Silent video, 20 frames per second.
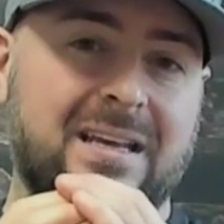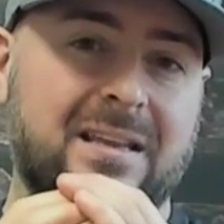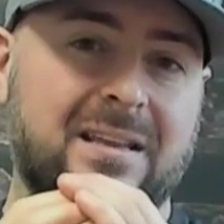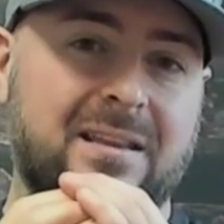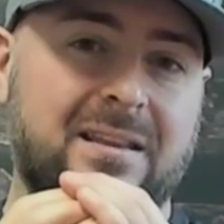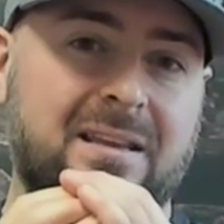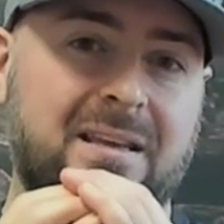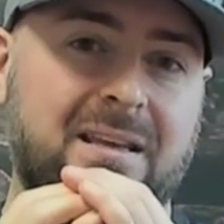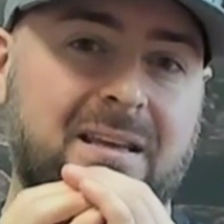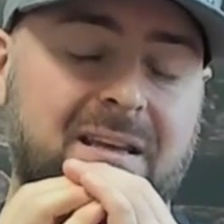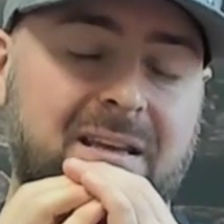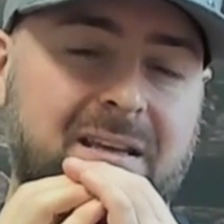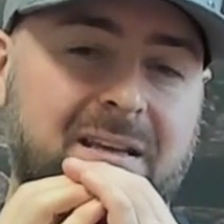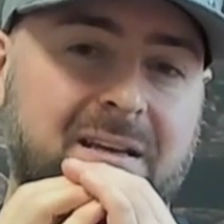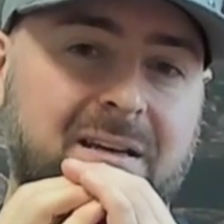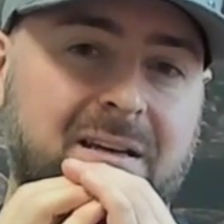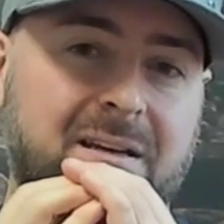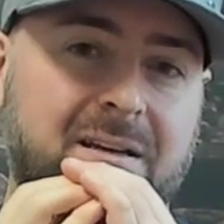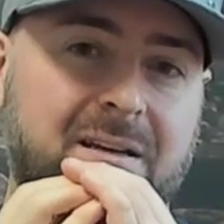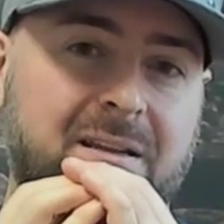
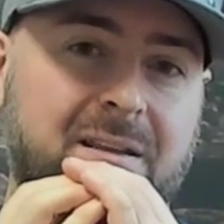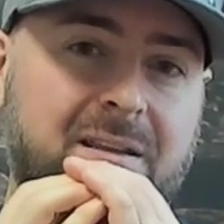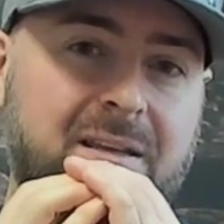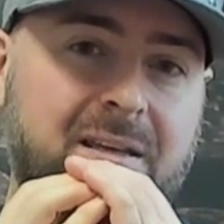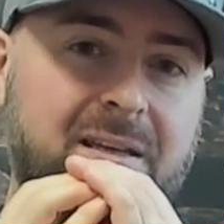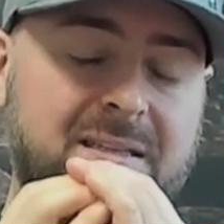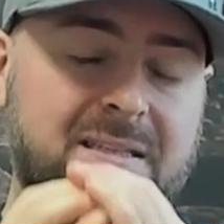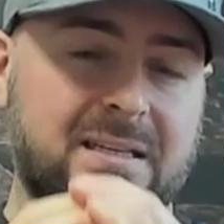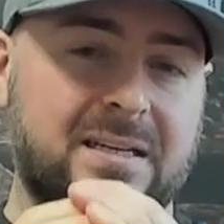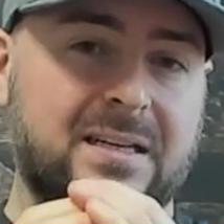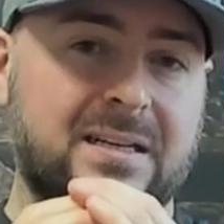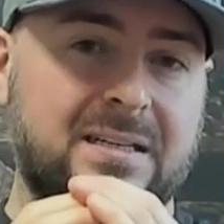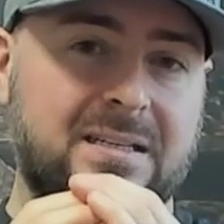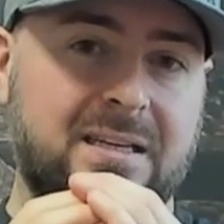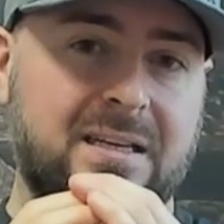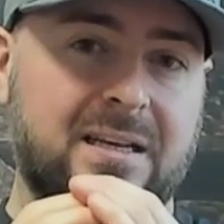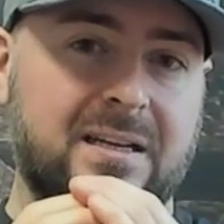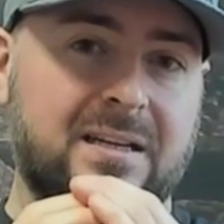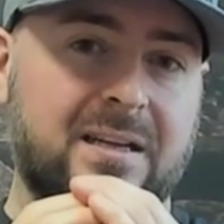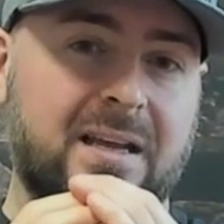the
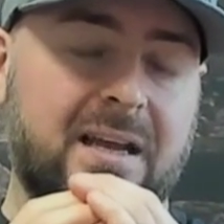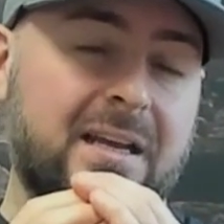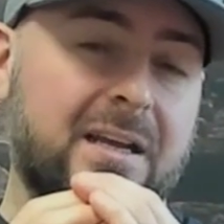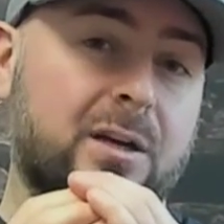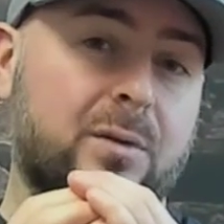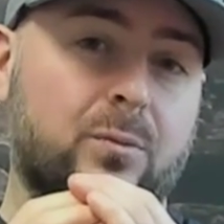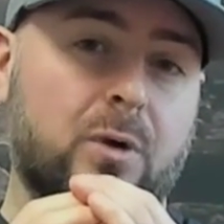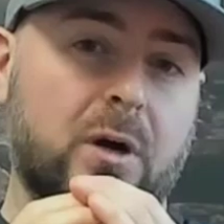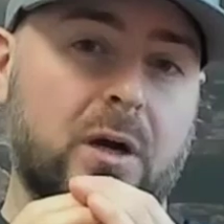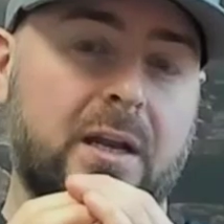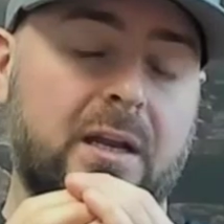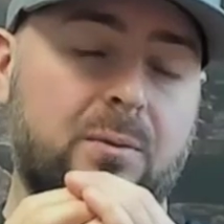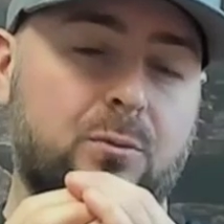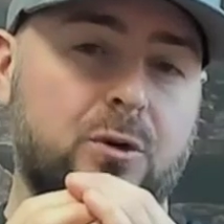acidity and any